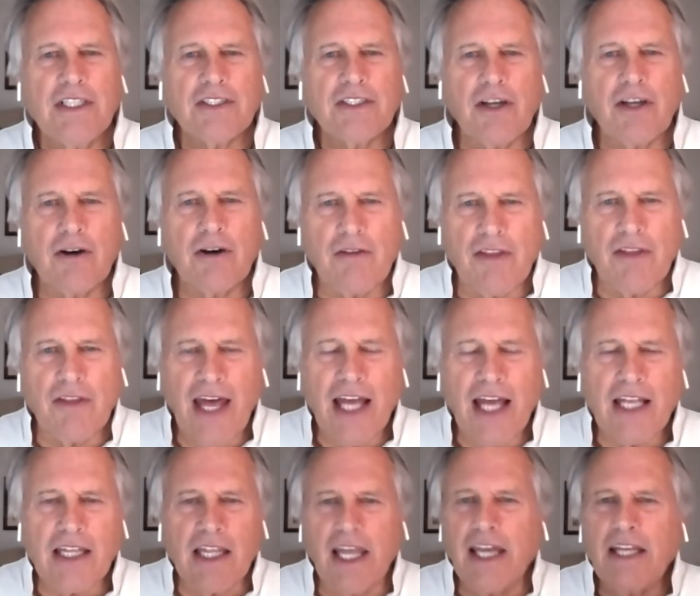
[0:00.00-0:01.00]
So
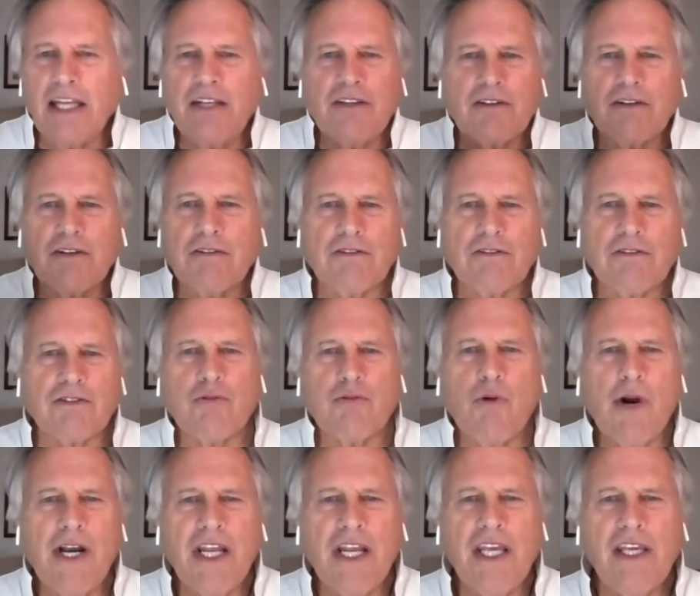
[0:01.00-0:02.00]
that led to
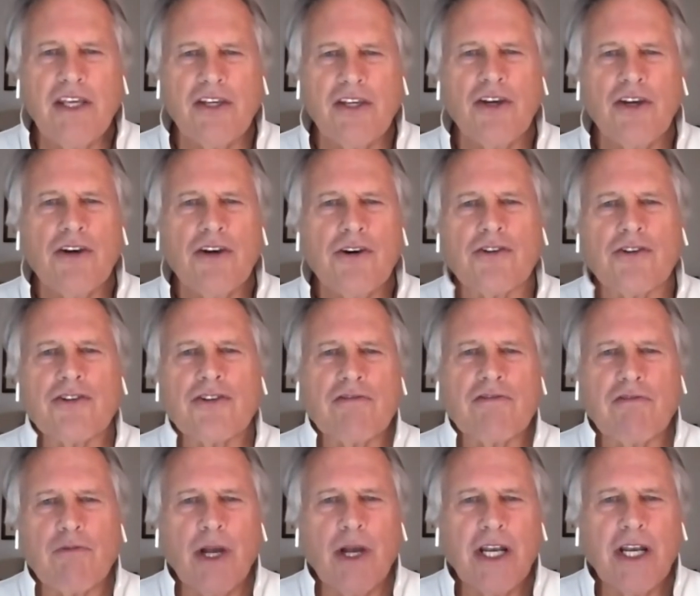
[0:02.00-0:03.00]
20 years of
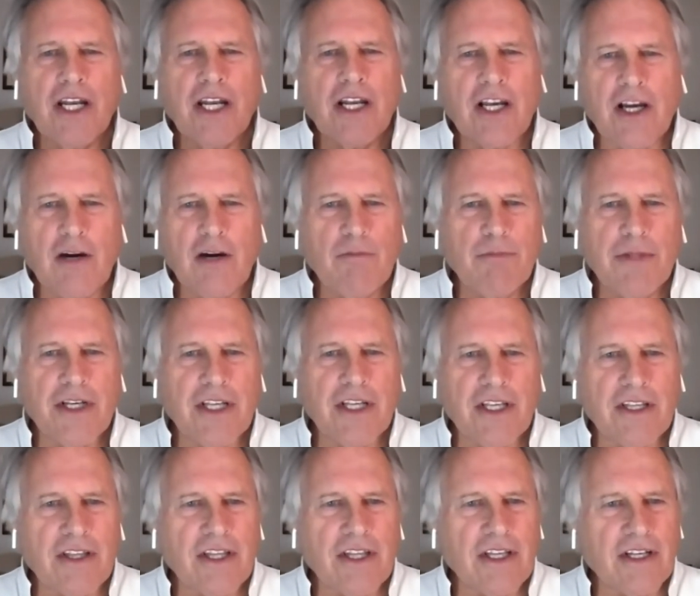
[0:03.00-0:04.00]
running a
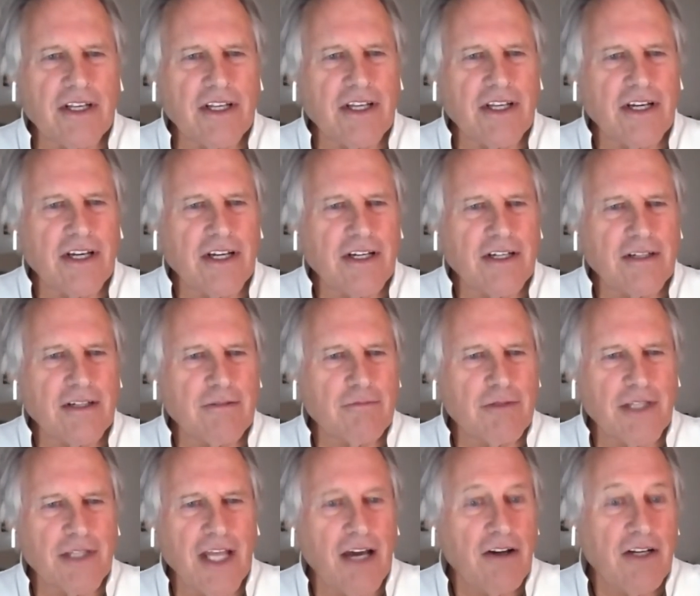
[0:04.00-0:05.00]
company that,
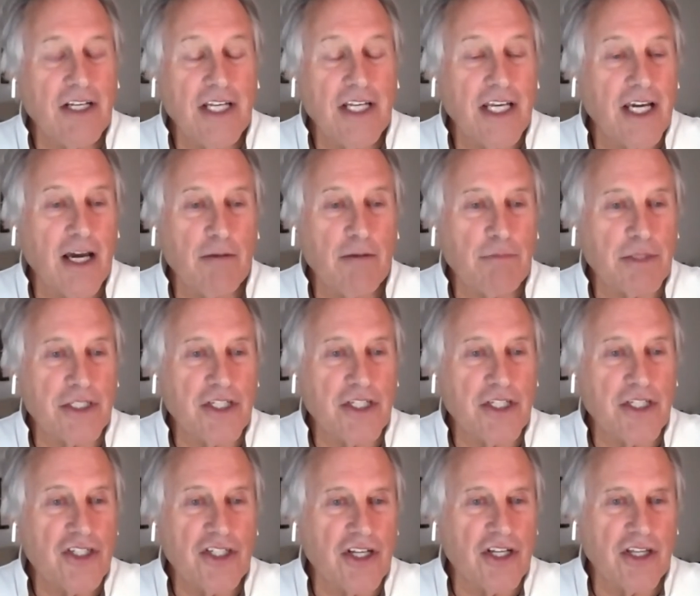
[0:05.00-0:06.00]
without any
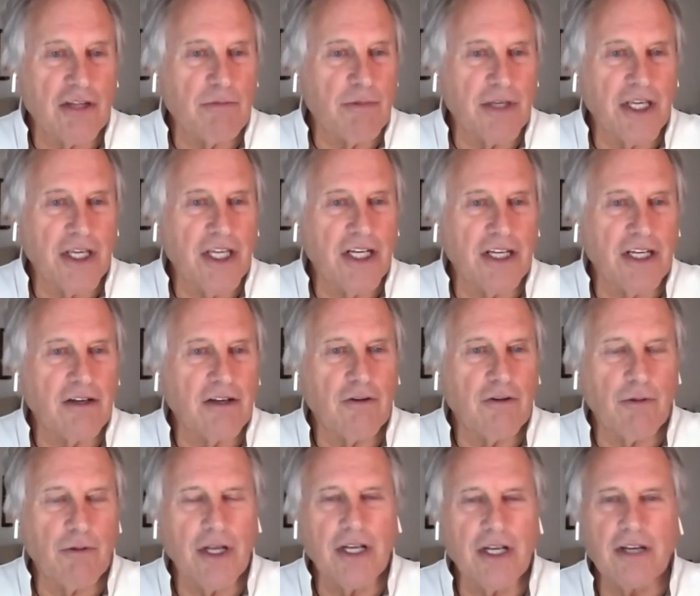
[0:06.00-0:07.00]
competition in the beginning,
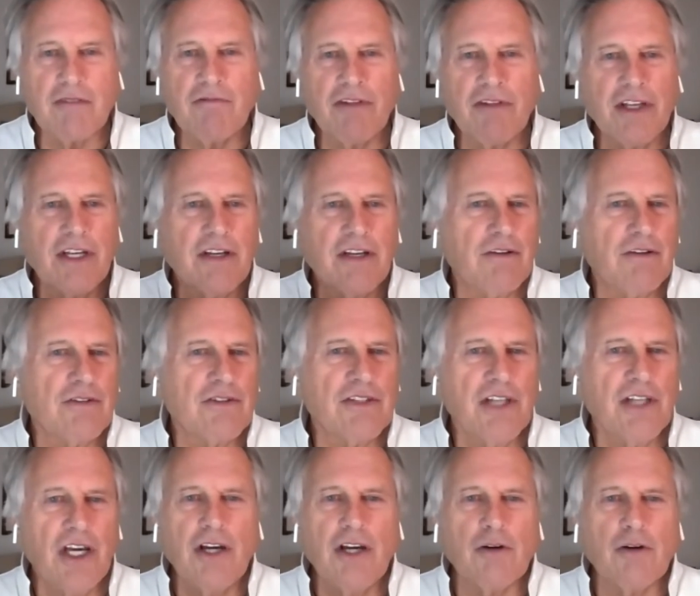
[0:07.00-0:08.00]
created videos,
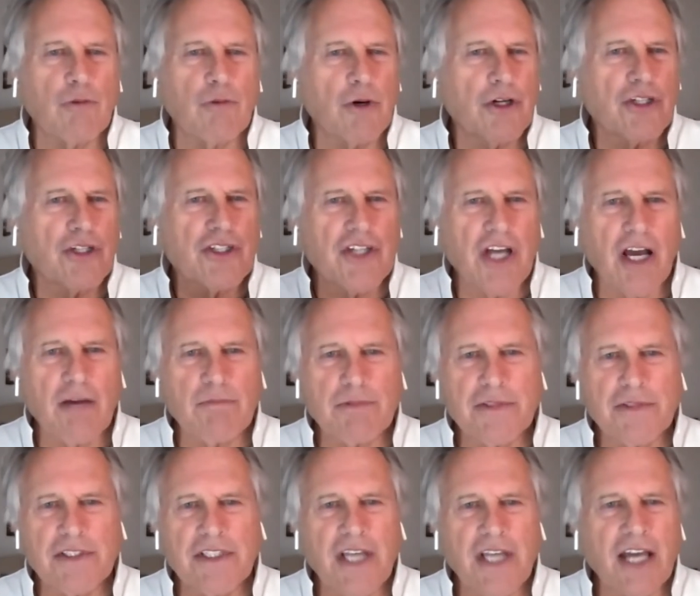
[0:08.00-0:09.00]
workshops,
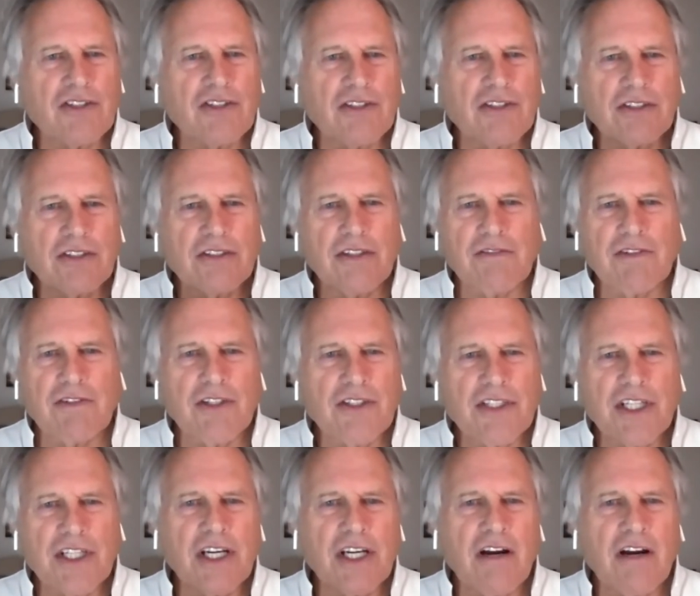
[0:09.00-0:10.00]
National
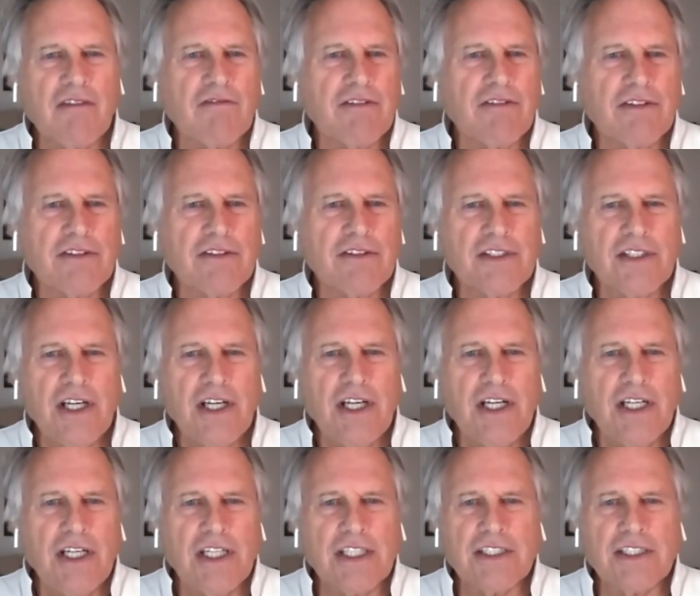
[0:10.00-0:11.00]
Diversity Conference,
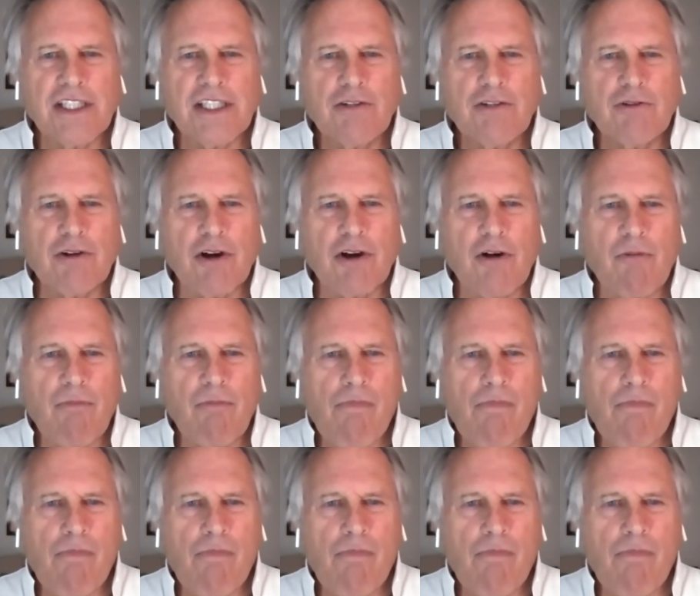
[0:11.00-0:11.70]
etc.